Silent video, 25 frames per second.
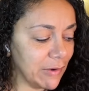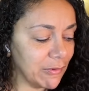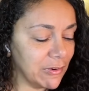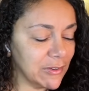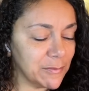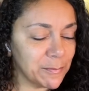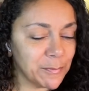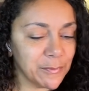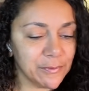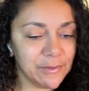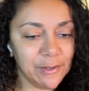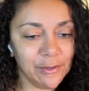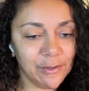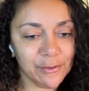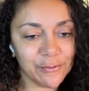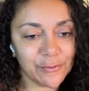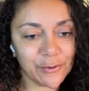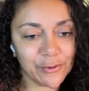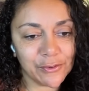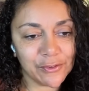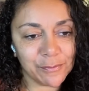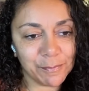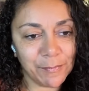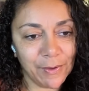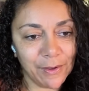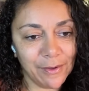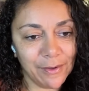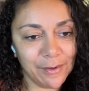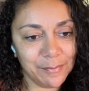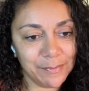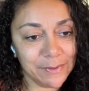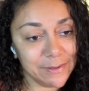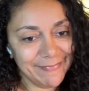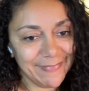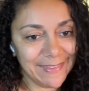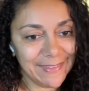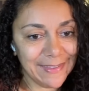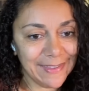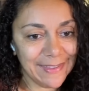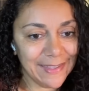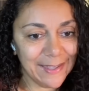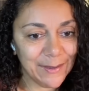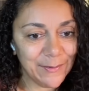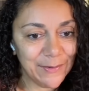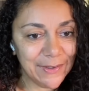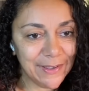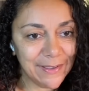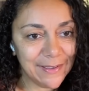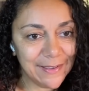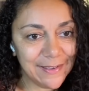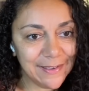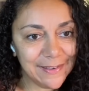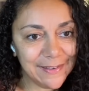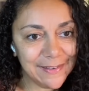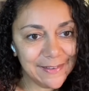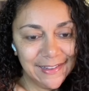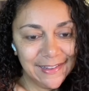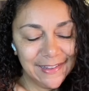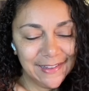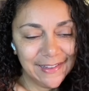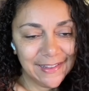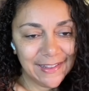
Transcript: Race Brazil's first ball, but here we are.